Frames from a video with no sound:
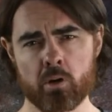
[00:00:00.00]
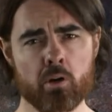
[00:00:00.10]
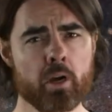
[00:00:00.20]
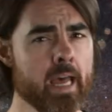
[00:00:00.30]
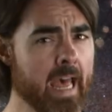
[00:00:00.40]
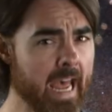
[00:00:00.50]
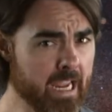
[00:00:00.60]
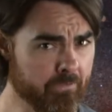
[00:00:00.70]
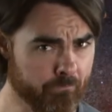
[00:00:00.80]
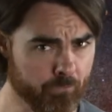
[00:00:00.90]
Well,
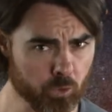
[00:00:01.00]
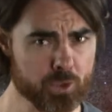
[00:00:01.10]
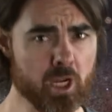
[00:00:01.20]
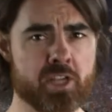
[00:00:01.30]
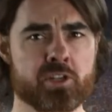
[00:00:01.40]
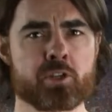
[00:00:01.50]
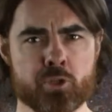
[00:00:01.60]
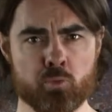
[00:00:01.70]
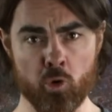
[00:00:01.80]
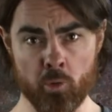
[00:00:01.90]
a full Dyson
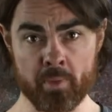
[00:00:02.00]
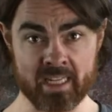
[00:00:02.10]
swarm